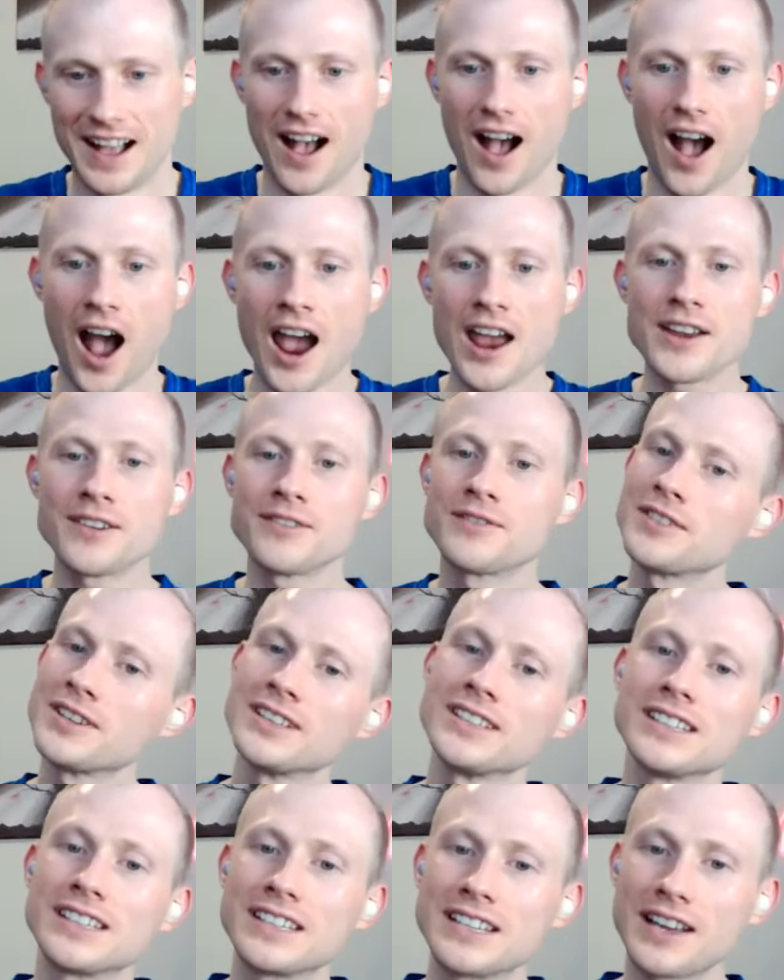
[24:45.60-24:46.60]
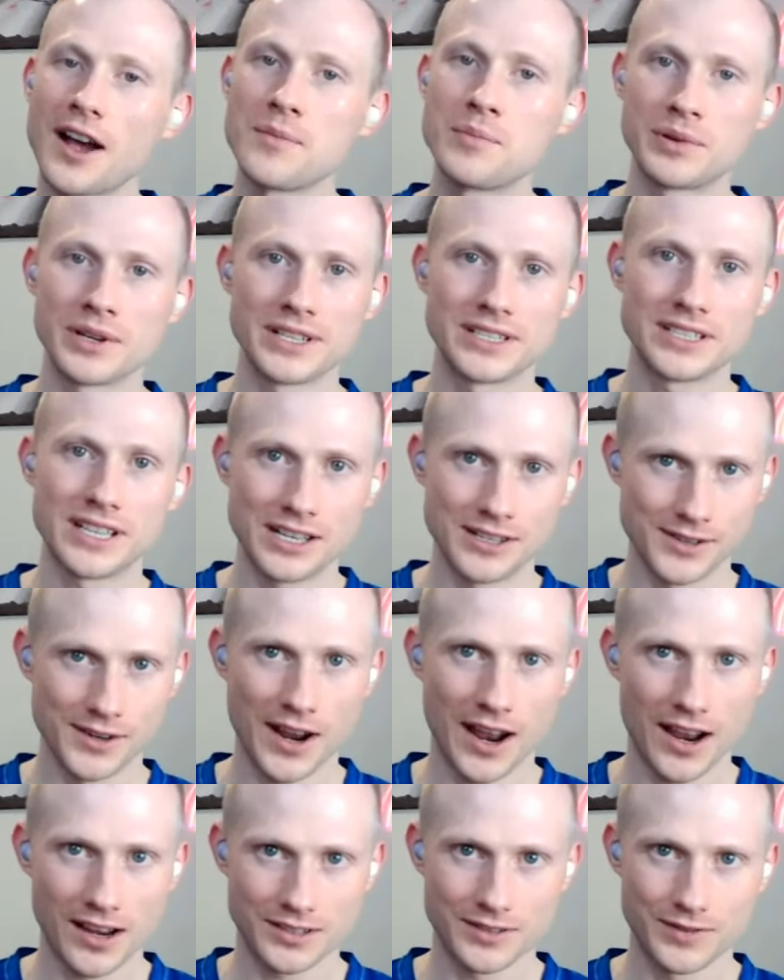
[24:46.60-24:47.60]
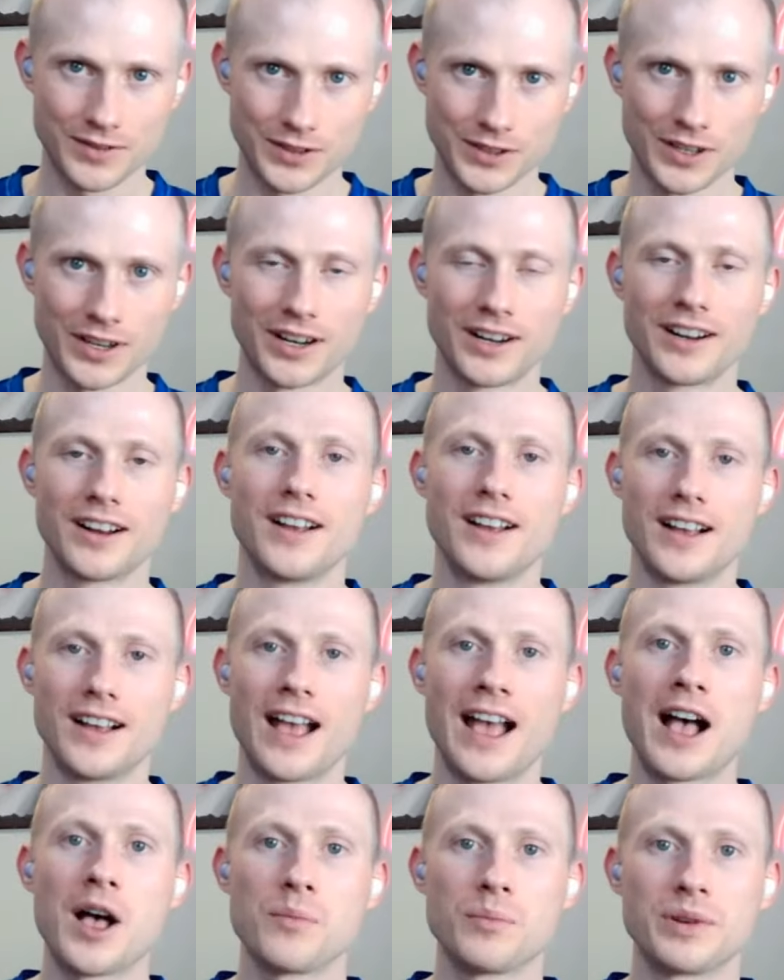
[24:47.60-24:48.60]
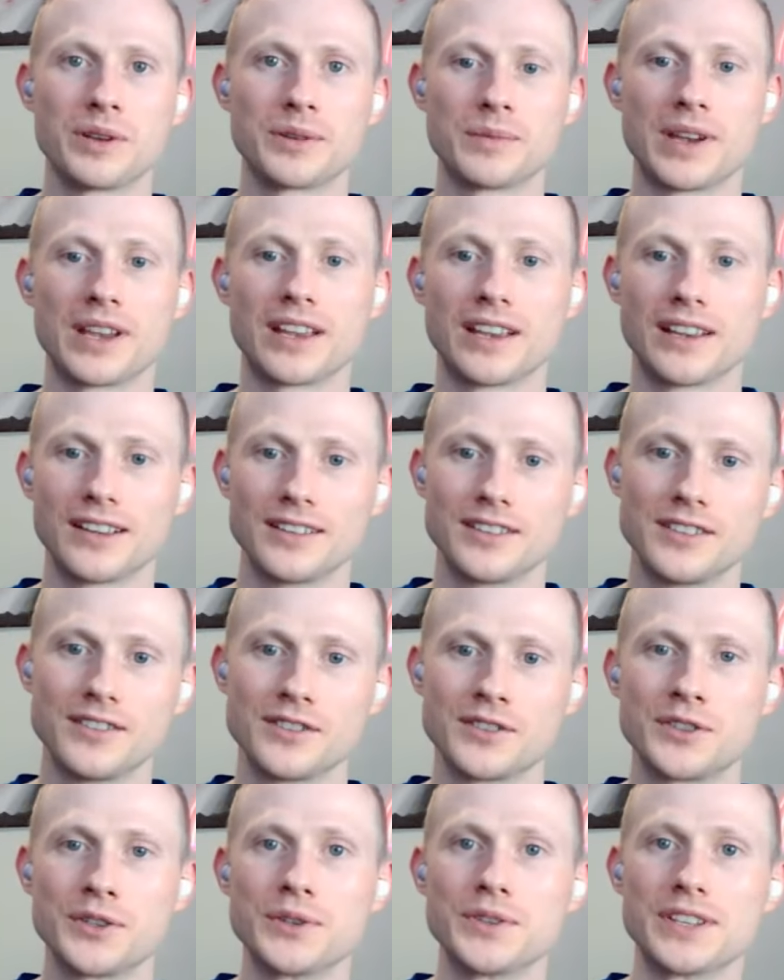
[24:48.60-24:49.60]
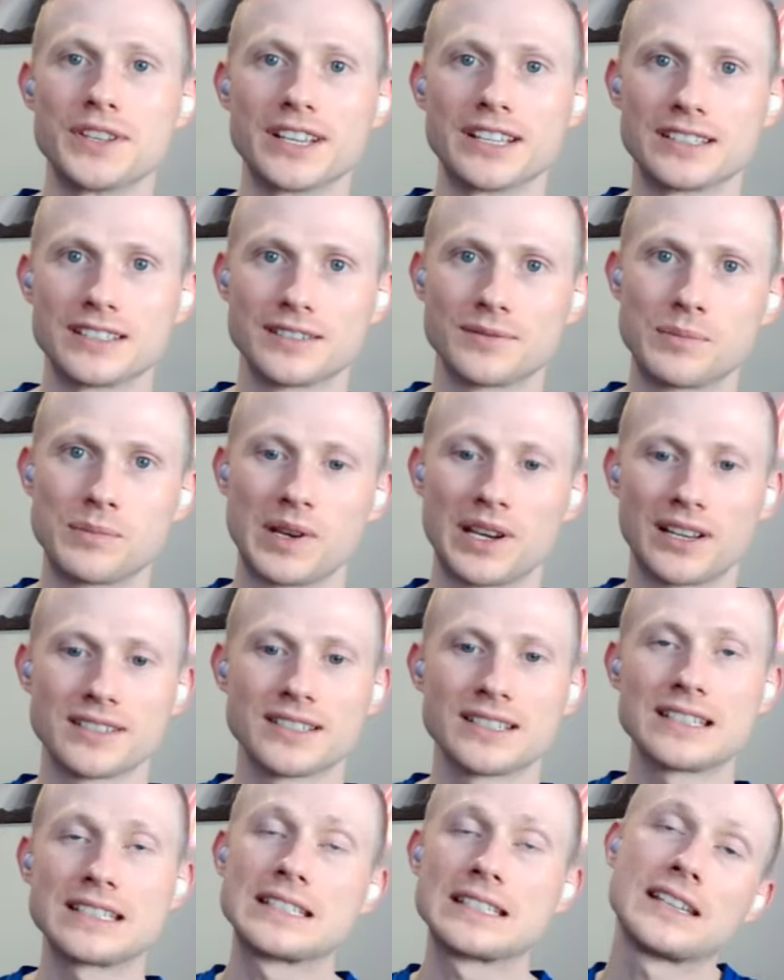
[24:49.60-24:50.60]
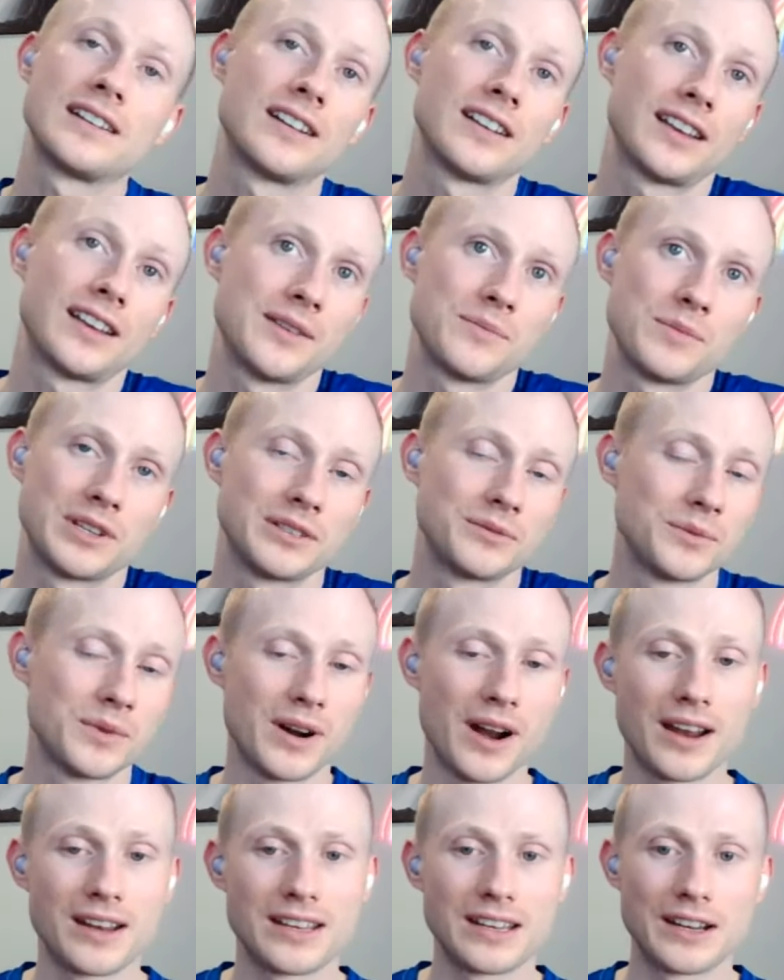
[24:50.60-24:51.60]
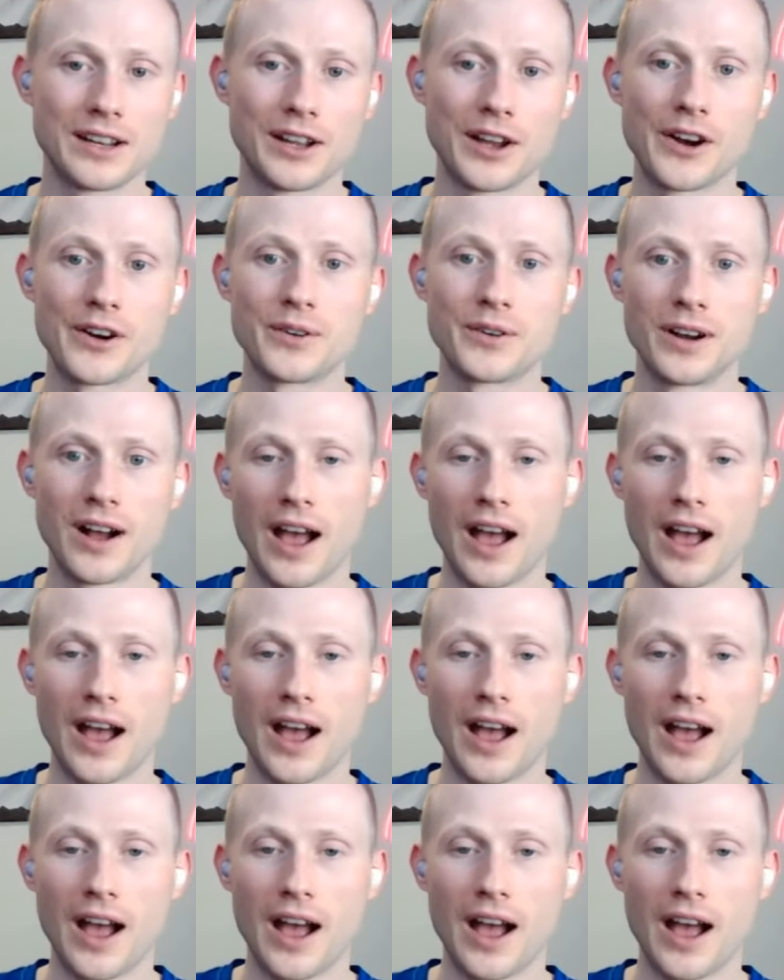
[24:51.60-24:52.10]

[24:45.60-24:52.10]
I really appreciate you guys for helping me through this because this is going to get me where I need to go.